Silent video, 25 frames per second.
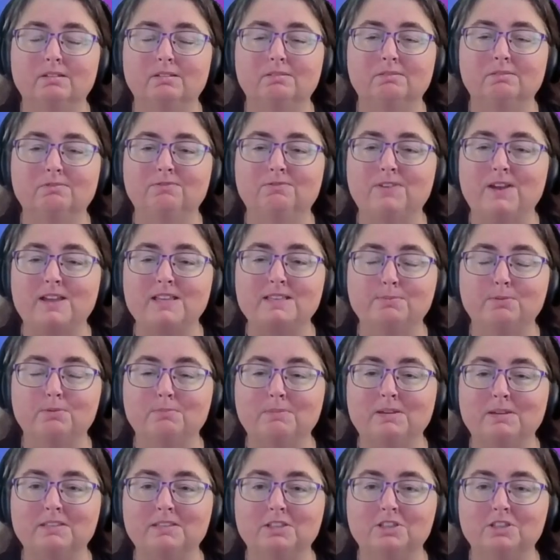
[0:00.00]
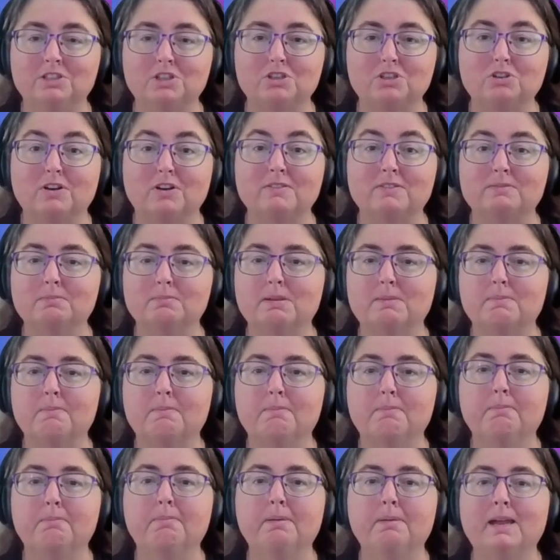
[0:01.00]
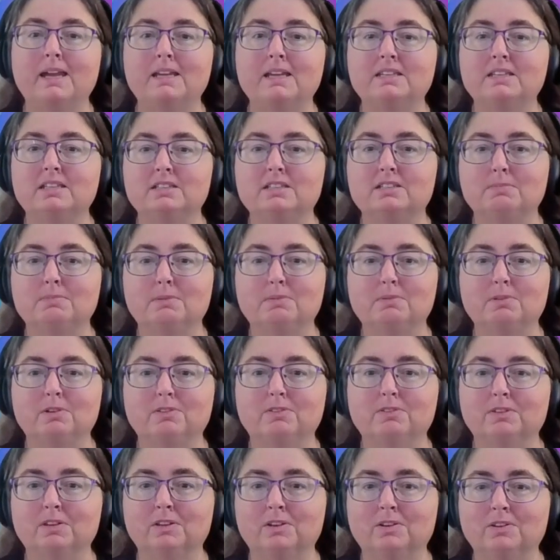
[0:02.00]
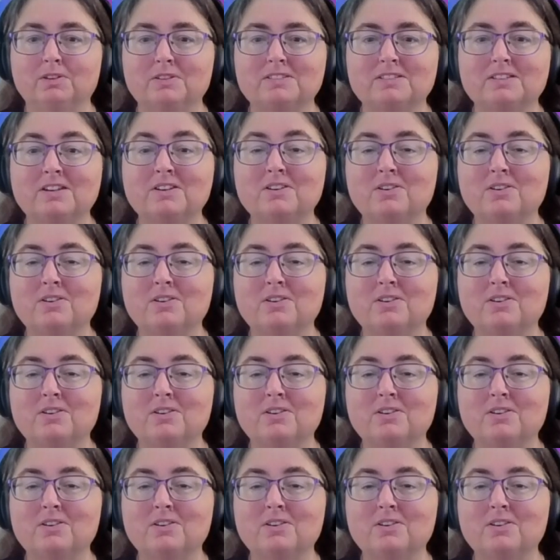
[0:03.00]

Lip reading: Facebook Messenger drives me batty, to be perfectly honest.